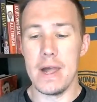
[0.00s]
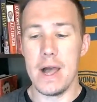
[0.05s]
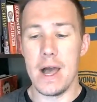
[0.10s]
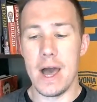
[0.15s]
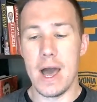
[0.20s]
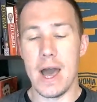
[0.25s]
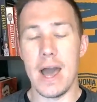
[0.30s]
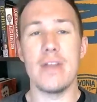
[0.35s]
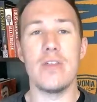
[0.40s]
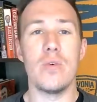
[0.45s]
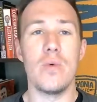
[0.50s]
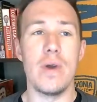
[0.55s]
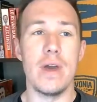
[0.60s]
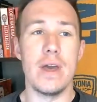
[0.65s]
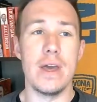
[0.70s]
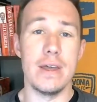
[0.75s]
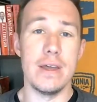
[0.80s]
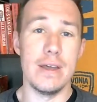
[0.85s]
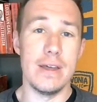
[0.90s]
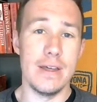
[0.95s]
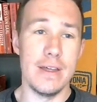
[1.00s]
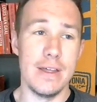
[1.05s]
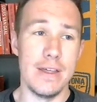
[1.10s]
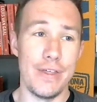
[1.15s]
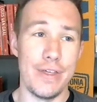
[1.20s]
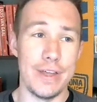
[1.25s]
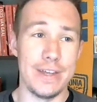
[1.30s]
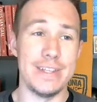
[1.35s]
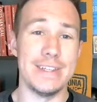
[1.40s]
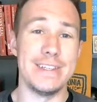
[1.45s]
either way,
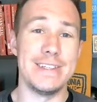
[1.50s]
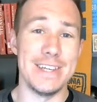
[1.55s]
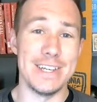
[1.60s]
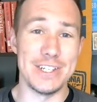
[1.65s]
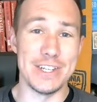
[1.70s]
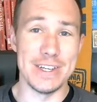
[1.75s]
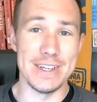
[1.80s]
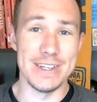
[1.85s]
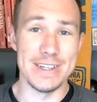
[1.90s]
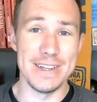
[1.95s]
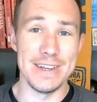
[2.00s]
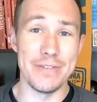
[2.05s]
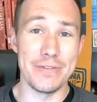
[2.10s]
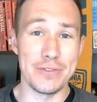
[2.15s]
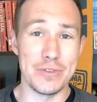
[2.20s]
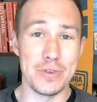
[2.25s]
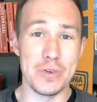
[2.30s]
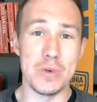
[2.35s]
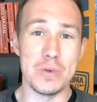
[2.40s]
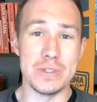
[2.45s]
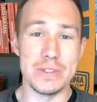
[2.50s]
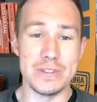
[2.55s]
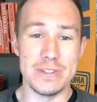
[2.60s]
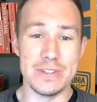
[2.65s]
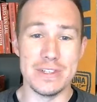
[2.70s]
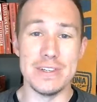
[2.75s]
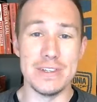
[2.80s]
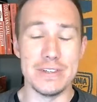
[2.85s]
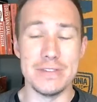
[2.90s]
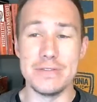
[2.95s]
the decision, if true,
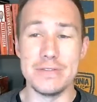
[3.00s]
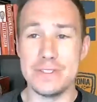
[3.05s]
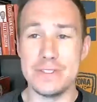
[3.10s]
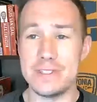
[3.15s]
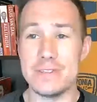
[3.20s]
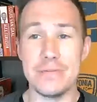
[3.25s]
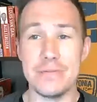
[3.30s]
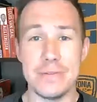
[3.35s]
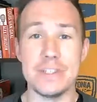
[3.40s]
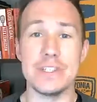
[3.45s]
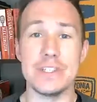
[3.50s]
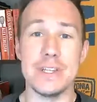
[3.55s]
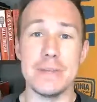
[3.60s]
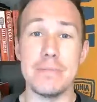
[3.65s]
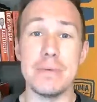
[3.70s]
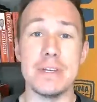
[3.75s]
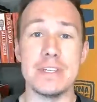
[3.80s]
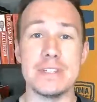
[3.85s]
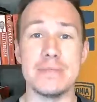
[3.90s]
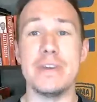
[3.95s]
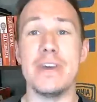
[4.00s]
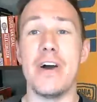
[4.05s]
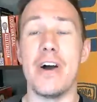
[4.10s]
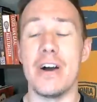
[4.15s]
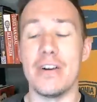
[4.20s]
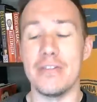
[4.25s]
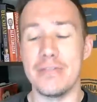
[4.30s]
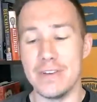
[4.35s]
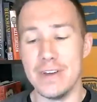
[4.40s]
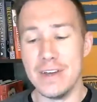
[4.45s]
it sufficiently pissed me
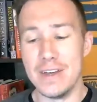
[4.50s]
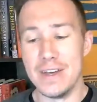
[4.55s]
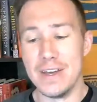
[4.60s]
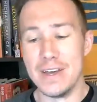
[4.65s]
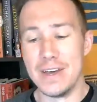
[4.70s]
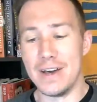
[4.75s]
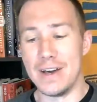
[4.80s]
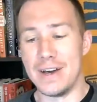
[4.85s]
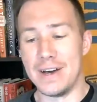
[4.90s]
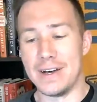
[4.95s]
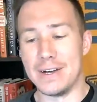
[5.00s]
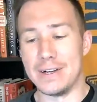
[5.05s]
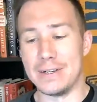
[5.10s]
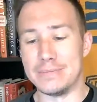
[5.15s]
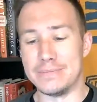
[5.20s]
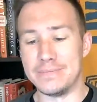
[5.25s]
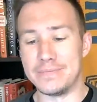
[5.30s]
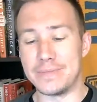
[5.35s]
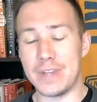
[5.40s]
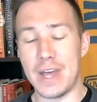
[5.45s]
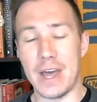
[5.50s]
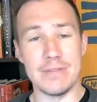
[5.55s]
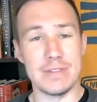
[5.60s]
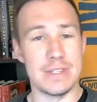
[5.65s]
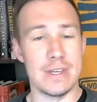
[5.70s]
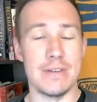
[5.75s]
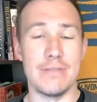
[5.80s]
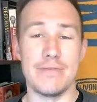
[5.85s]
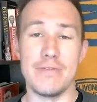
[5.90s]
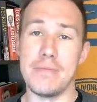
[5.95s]
off. I've
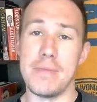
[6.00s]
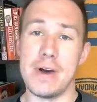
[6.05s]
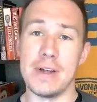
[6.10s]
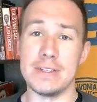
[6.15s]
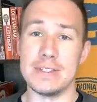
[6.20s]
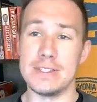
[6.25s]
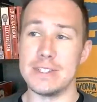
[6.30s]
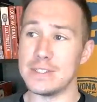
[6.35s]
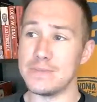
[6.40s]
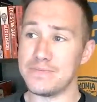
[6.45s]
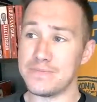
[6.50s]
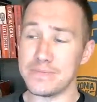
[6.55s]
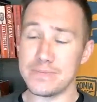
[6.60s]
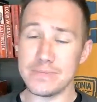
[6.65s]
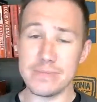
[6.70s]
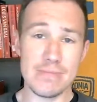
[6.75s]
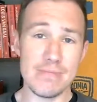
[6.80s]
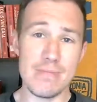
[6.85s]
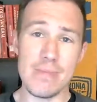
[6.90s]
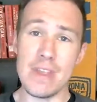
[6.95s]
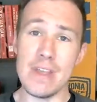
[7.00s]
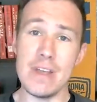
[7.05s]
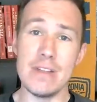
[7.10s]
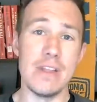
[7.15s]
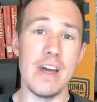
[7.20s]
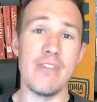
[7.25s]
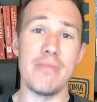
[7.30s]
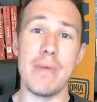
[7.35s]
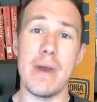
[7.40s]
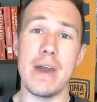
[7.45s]
said for months,
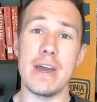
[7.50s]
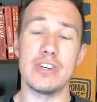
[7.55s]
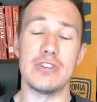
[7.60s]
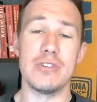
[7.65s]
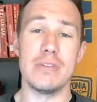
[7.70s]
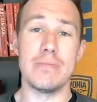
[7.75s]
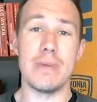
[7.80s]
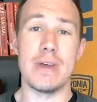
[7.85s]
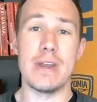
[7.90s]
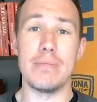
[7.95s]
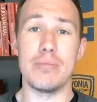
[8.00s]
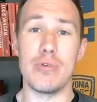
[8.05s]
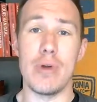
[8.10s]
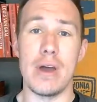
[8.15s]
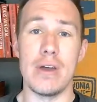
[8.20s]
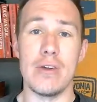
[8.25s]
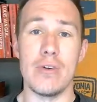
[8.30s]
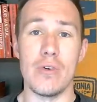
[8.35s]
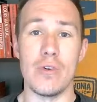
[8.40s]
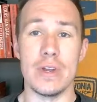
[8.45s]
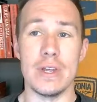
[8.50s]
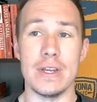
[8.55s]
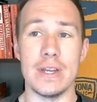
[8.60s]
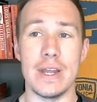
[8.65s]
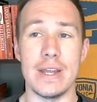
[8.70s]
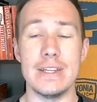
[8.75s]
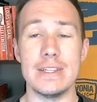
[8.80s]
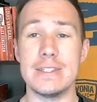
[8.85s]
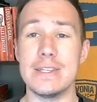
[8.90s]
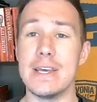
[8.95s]
left back should have been a priority. And I
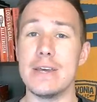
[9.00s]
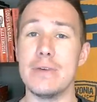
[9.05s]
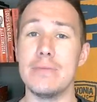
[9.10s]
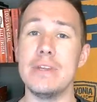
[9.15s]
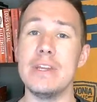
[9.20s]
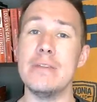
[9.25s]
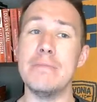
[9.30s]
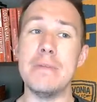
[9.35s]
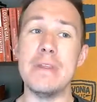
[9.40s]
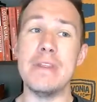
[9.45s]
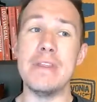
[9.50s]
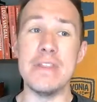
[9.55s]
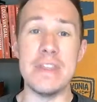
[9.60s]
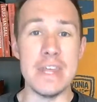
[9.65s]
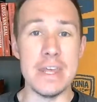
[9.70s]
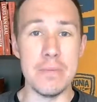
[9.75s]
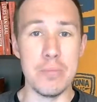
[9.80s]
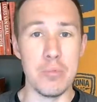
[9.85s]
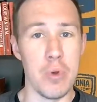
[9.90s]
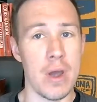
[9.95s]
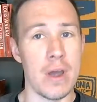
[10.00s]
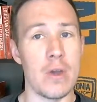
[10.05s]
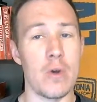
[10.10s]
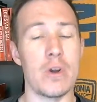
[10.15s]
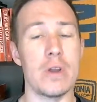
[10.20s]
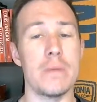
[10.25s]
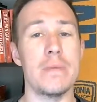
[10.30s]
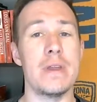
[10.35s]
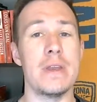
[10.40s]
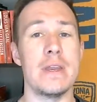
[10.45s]
didn't say it needed to be the priority,
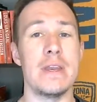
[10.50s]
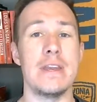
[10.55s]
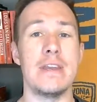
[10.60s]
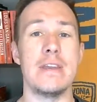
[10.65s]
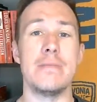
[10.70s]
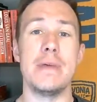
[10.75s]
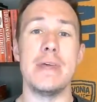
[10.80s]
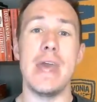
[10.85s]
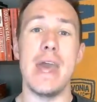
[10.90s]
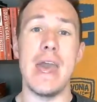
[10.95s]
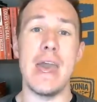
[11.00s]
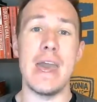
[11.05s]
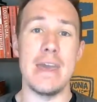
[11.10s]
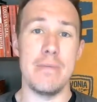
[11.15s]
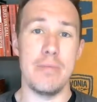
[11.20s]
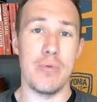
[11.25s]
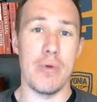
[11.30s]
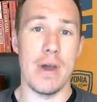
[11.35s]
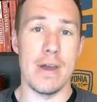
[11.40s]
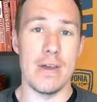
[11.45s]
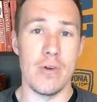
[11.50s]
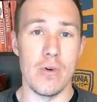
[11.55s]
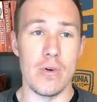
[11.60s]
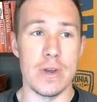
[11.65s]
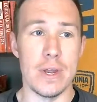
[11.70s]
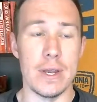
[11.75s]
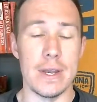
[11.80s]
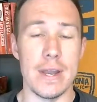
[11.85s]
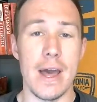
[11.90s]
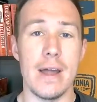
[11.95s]
but it needed to be a
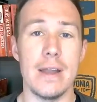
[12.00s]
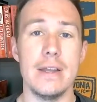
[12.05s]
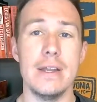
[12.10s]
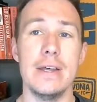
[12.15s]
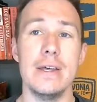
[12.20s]
priority, not